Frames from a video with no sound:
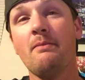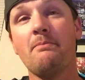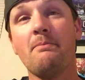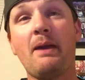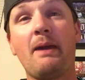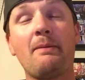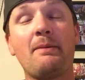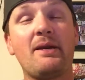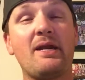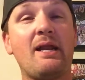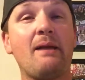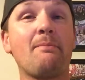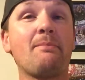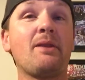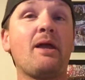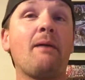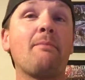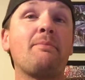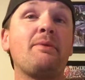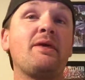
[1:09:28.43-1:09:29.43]
Maybe it ended up
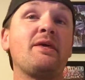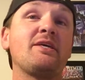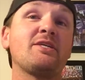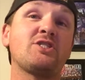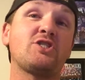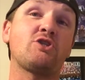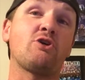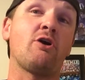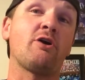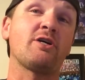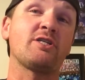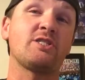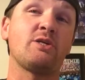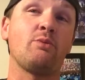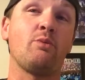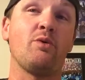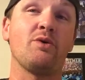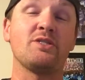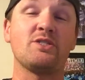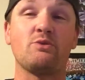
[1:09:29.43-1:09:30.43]
not being as strong as
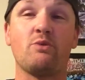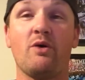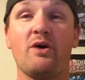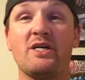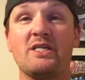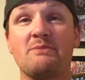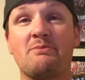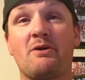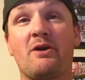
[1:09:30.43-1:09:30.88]
it once was.